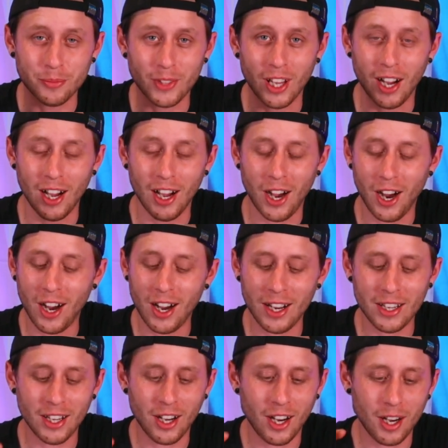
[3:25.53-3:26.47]
Like
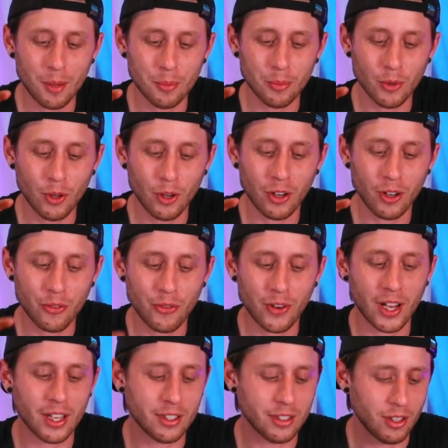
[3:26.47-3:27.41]
I, I'm not a
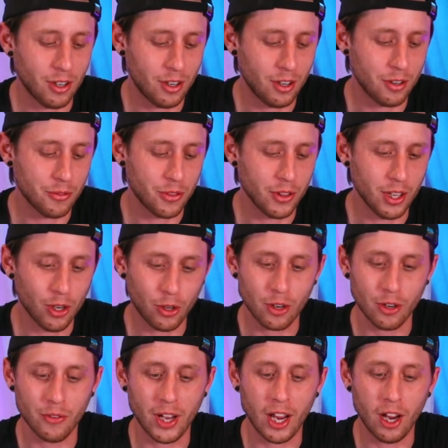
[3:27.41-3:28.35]
fan of the
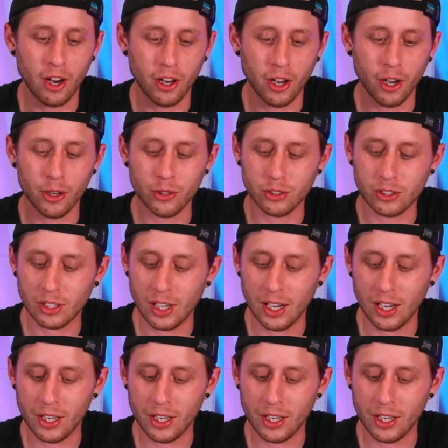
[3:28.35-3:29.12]
look of AIOs